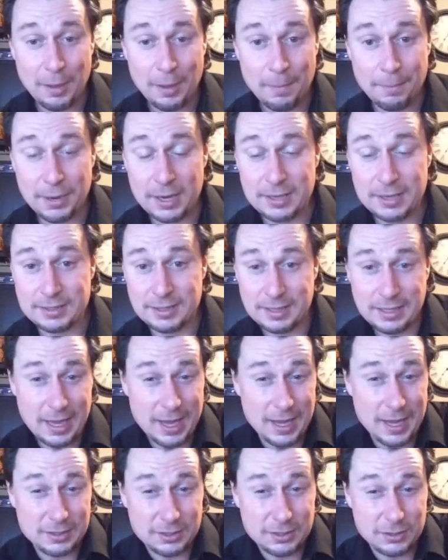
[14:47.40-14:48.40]
But
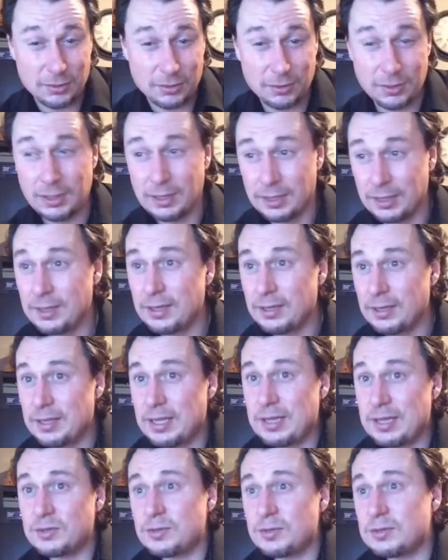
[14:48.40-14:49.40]
yeah, so
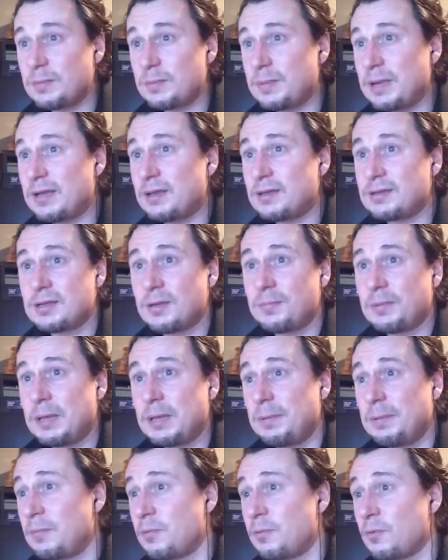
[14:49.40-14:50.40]
this was something
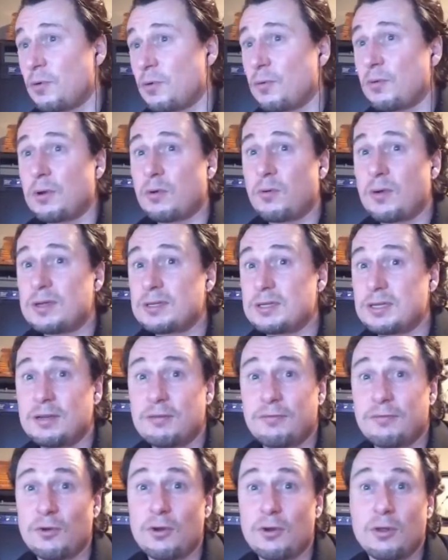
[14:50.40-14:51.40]
people were requesting
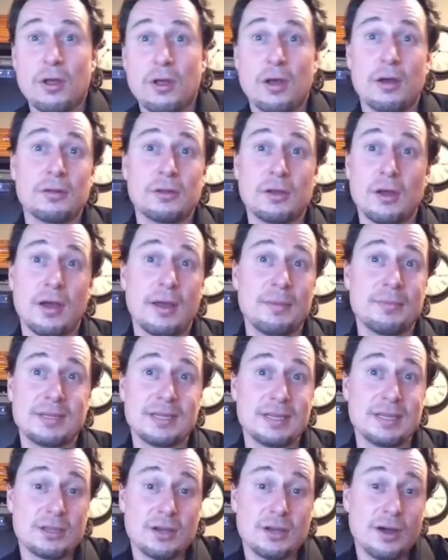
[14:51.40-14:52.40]
for a long time,
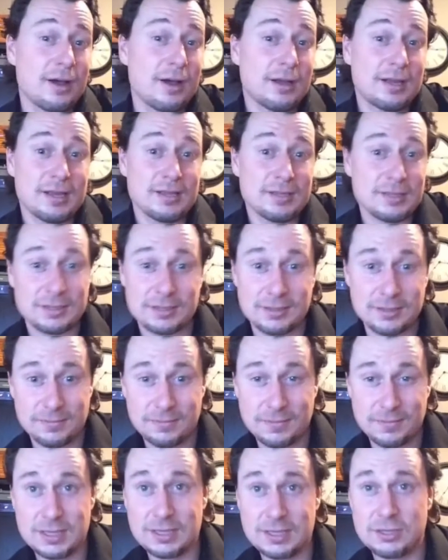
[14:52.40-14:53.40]
since August,
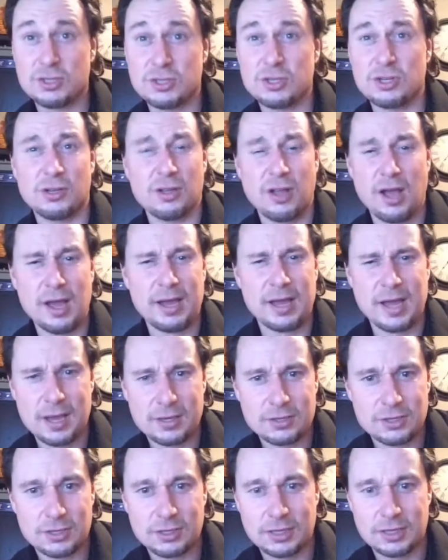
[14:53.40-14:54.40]
since July
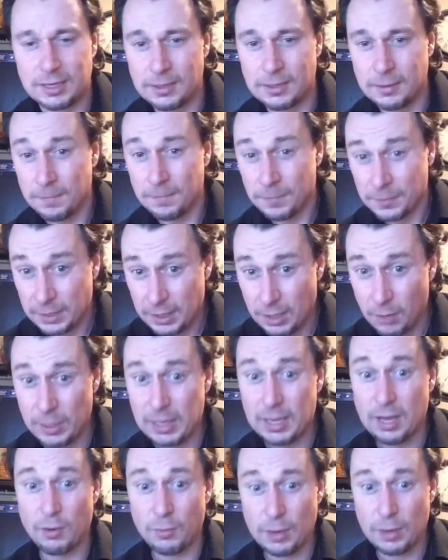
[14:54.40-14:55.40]
actually. Can we
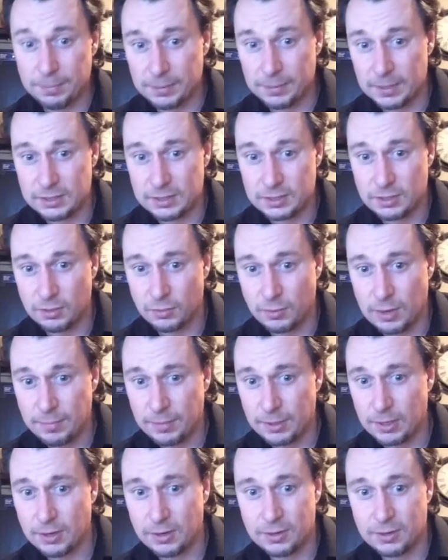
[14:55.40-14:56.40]
get replays of the
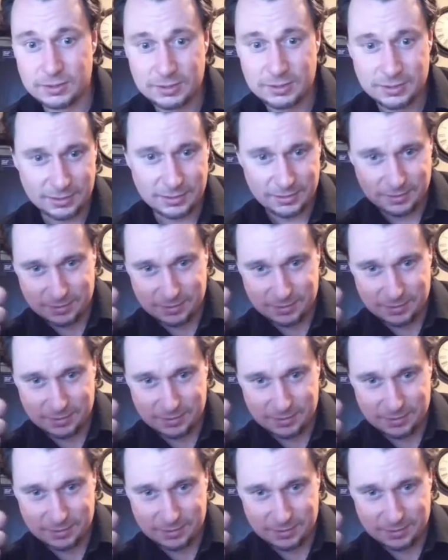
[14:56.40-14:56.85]
webinars?